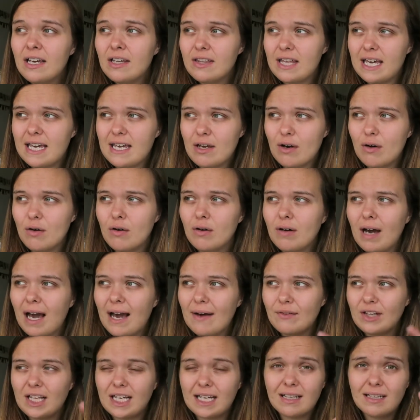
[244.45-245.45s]
they all
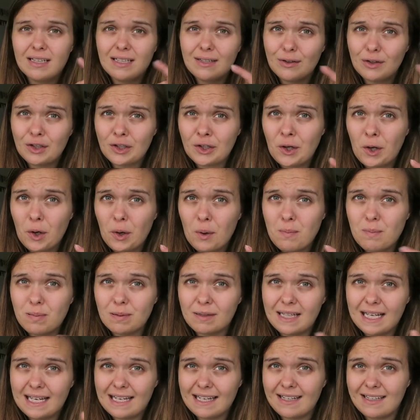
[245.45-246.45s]
have, like, a little nub,
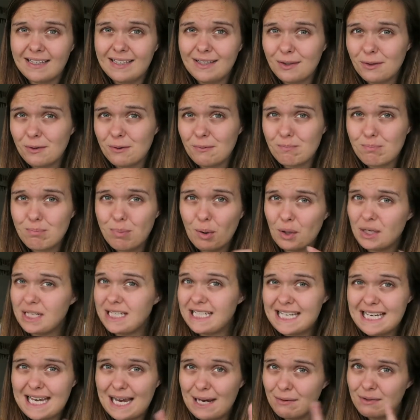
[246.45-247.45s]
like a little
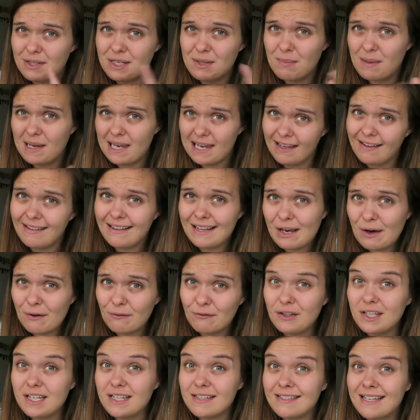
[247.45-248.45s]
pointy outy bit in the
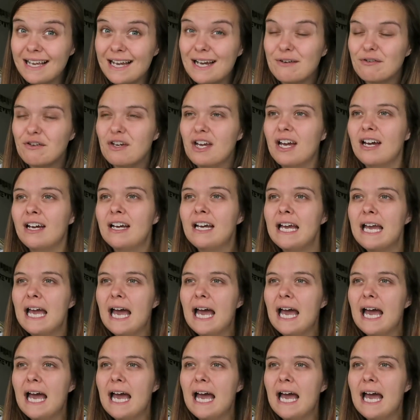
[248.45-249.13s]
obvious area,